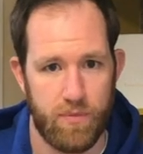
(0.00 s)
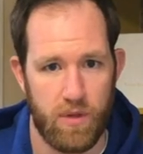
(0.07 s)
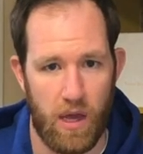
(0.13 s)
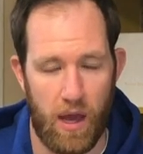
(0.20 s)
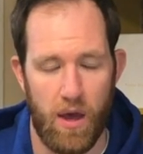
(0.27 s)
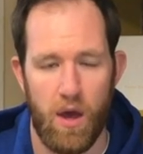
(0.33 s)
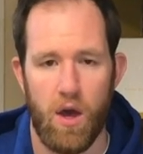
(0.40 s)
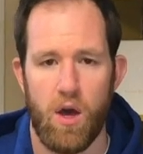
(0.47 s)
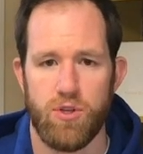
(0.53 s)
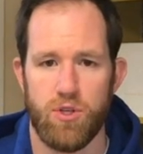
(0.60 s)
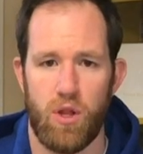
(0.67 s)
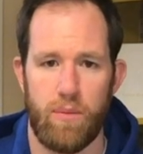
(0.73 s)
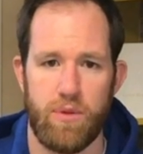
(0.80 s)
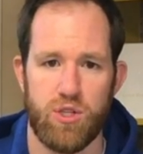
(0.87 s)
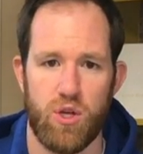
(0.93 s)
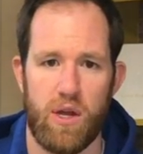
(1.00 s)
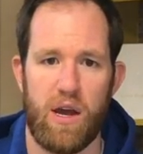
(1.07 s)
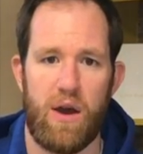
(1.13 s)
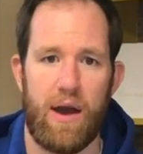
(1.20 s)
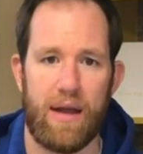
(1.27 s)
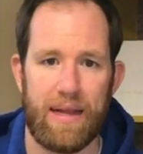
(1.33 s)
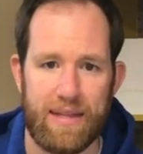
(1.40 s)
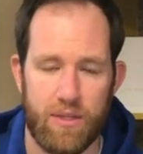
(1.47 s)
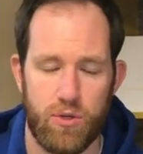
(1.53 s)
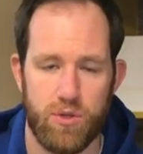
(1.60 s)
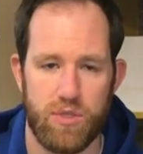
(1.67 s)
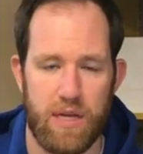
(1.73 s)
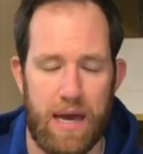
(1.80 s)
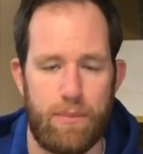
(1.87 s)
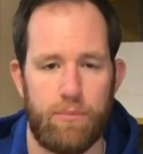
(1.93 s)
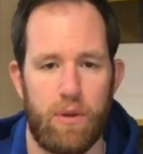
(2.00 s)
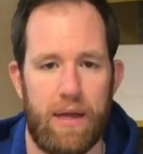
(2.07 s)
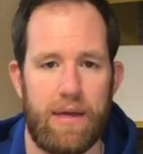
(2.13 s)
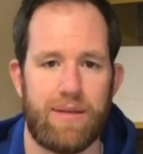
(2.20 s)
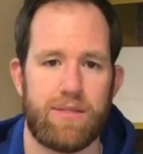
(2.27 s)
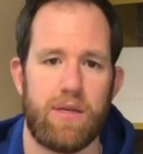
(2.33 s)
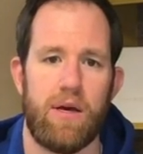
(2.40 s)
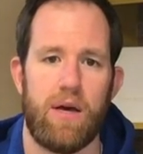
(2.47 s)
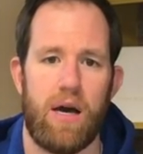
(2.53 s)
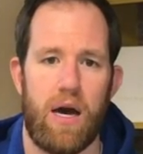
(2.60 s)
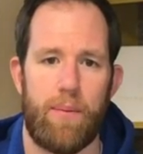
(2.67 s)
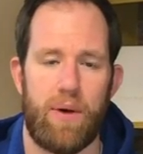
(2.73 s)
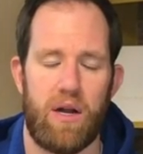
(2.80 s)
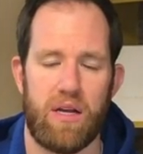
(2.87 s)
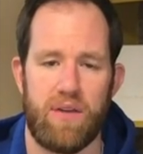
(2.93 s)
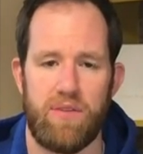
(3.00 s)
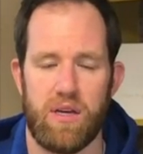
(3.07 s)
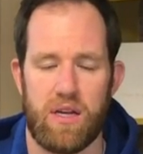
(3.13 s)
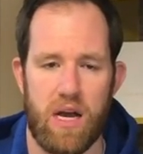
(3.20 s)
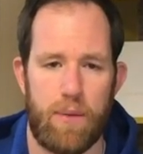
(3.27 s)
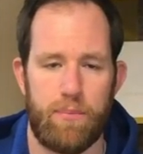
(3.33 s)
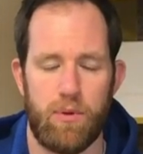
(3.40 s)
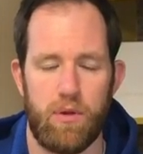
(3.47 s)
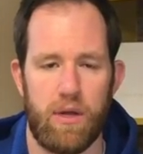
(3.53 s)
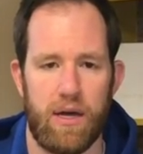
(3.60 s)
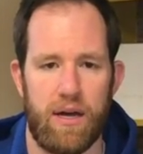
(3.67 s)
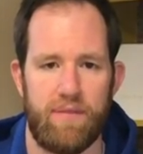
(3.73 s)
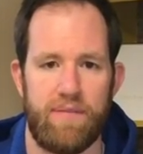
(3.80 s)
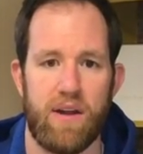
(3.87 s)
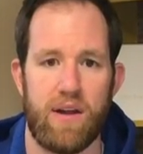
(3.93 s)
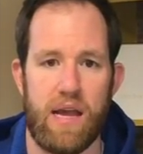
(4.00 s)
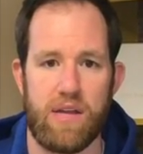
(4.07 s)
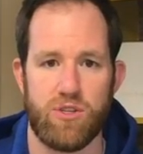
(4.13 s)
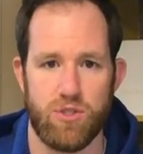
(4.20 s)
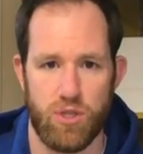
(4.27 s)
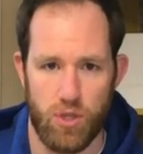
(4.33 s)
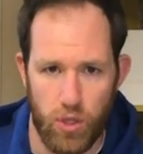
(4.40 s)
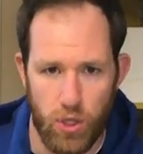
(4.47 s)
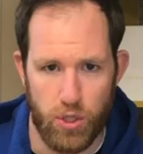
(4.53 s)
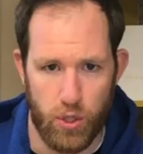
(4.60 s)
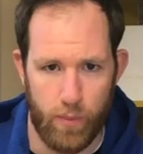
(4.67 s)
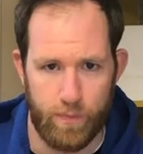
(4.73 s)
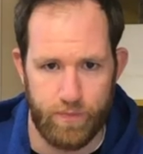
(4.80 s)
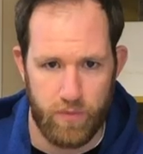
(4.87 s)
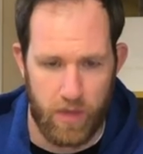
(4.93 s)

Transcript: Okay, so let me show you how I like to do side planks. Um, I'll give you a couple uh, variations that you can do.